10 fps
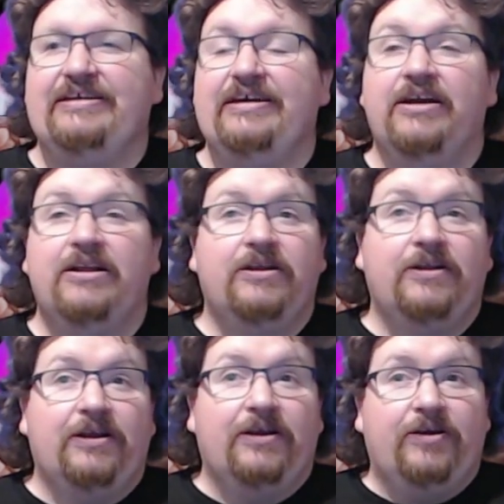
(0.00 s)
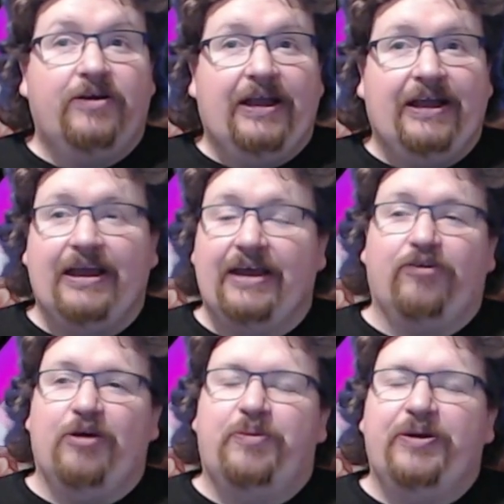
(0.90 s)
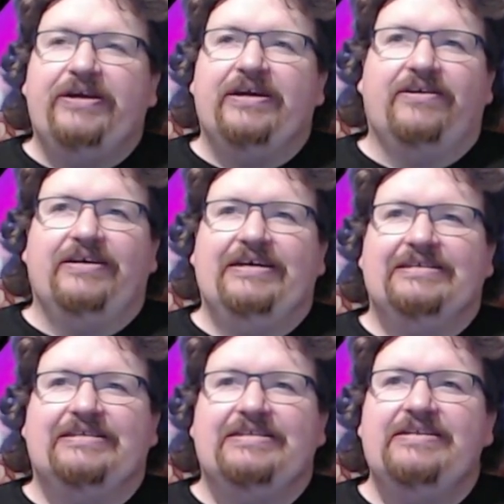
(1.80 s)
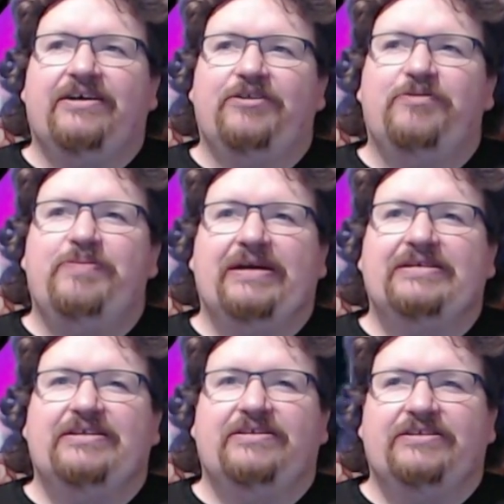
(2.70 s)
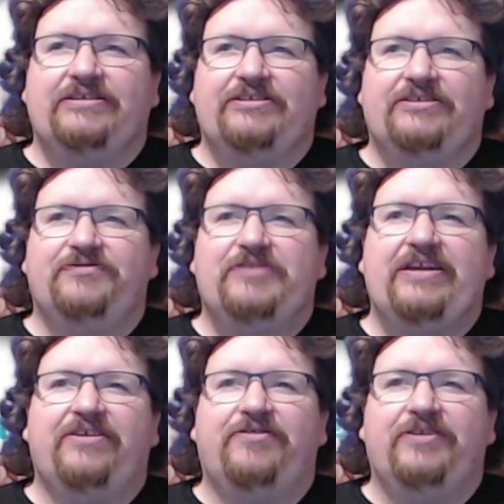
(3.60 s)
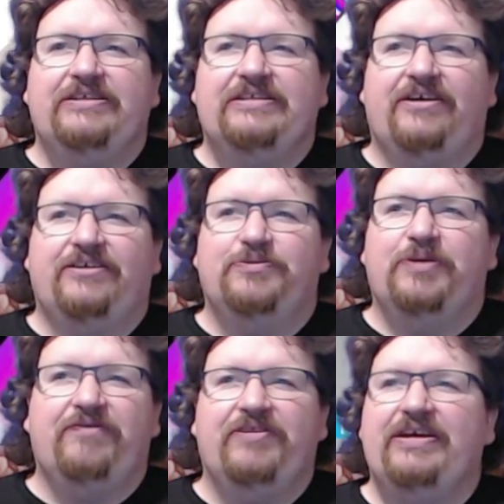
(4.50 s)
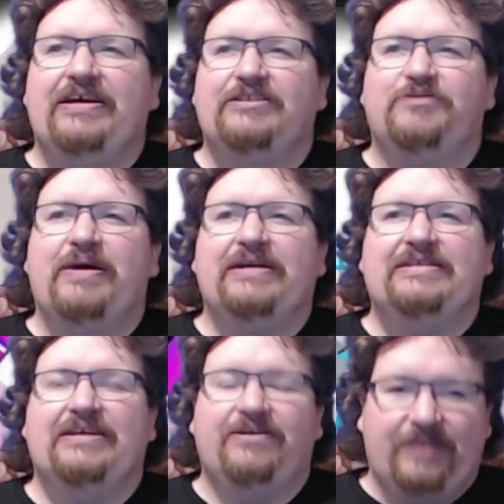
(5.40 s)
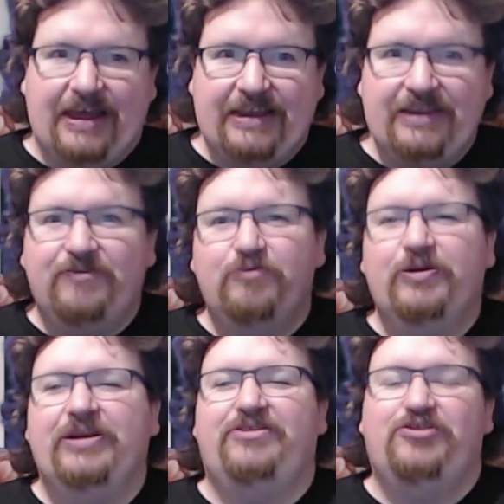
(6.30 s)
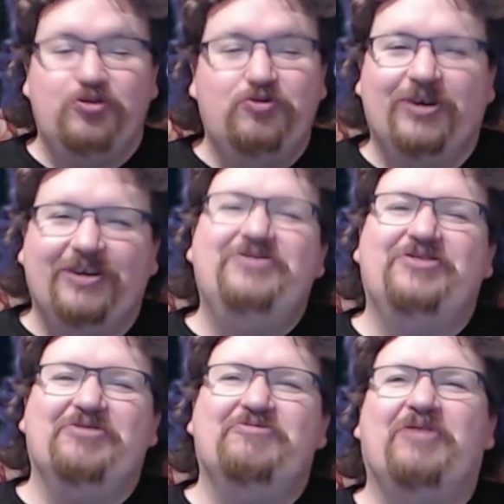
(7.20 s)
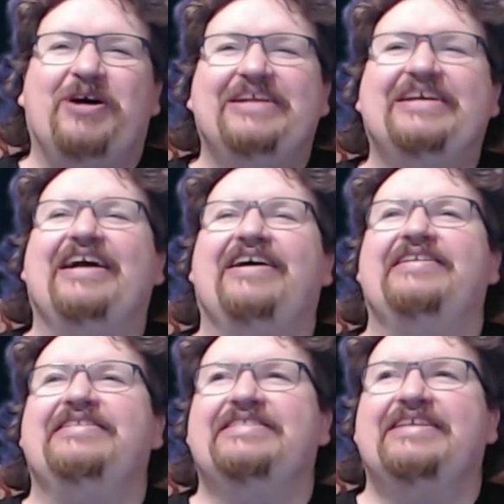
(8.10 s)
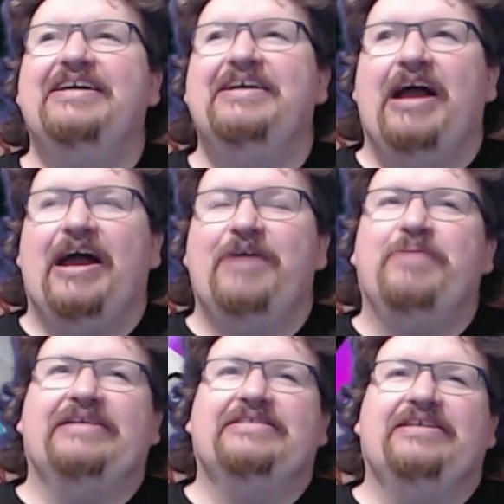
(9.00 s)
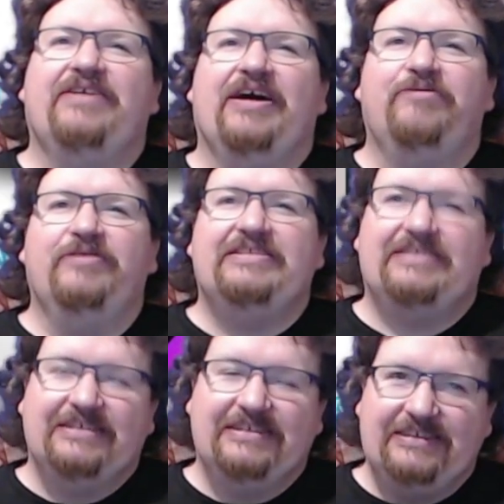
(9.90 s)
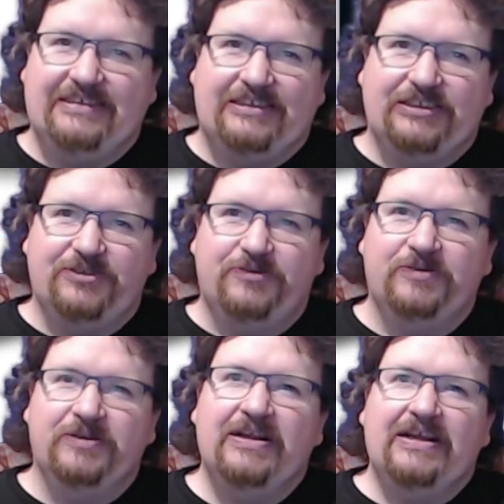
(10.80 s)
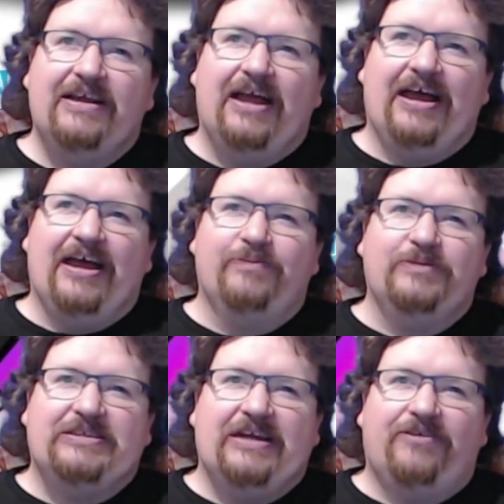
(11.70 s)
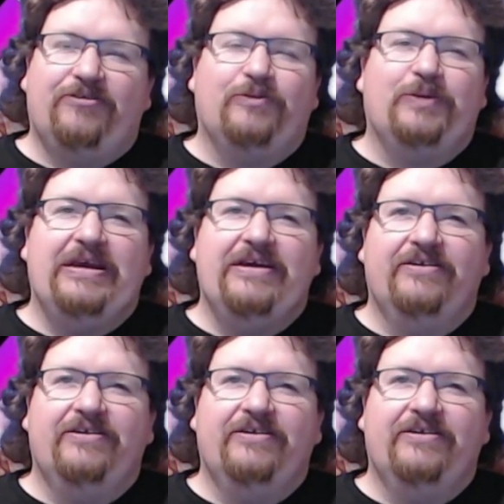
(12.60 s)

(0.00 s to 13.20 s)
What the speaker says: the Grand Prix car is not maxed out either. That at 3 stars, but everything else maxed out. And even with 201 cars and maxed out, I would still need to star up